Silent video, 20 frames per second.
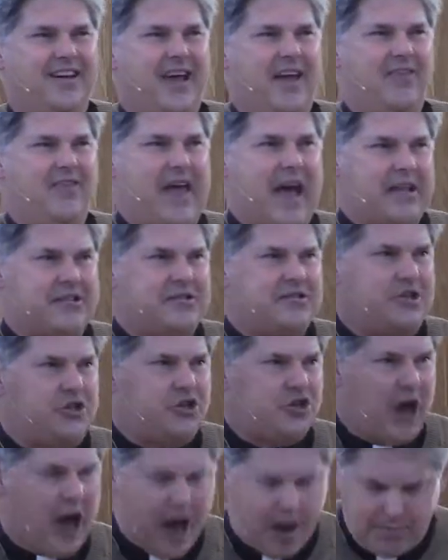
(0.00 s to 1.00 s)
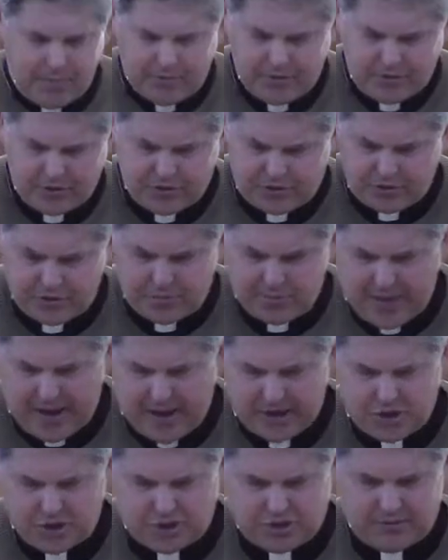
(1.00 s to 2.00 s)
And that's the job of the third
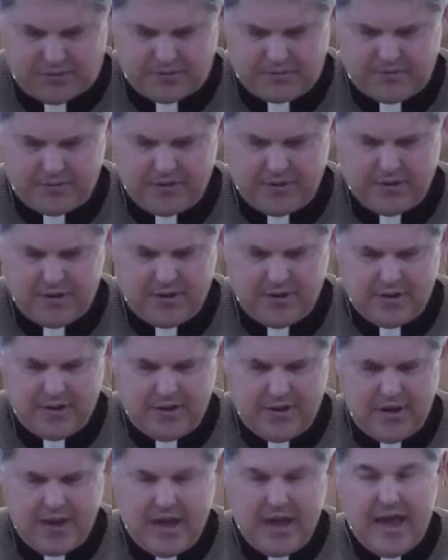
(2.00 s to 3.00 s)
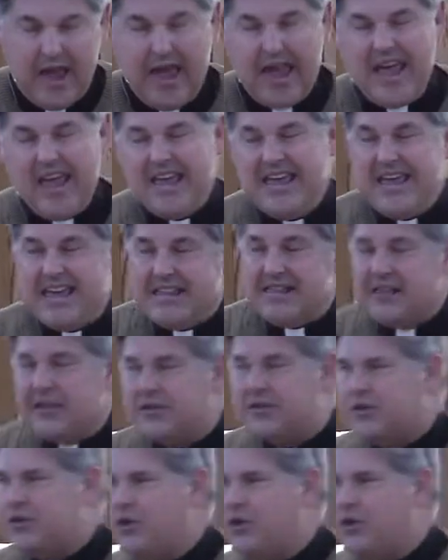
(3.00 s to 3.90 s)
mansion. In this